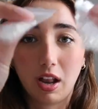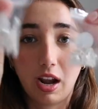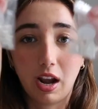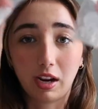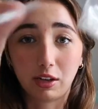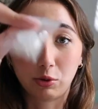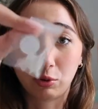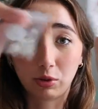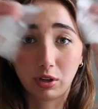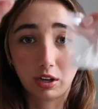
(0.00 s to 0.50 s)

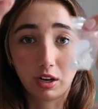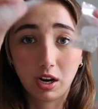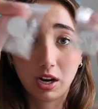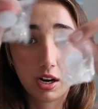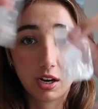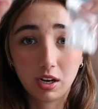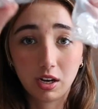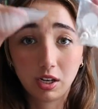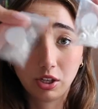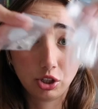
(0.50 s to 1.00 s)
La
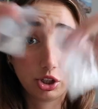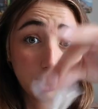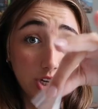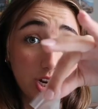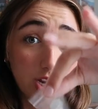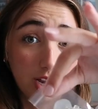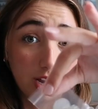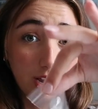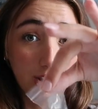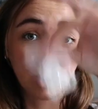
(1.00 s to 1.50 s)

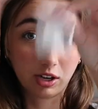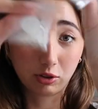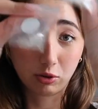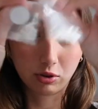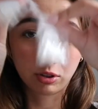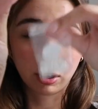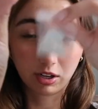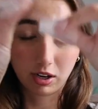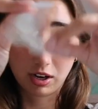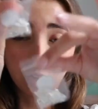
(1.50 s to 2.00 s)
cucaracha, la
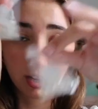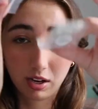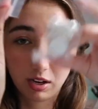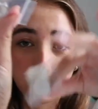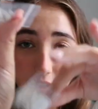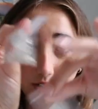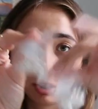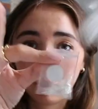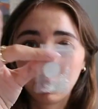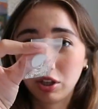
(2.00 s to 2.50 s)

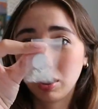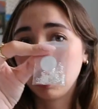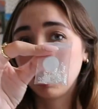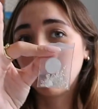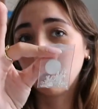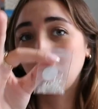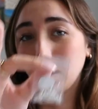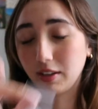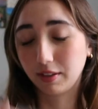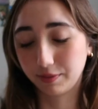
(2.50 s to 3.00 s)

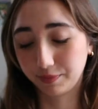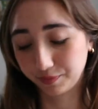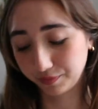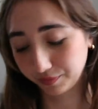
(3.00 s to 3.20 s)
cucaracha.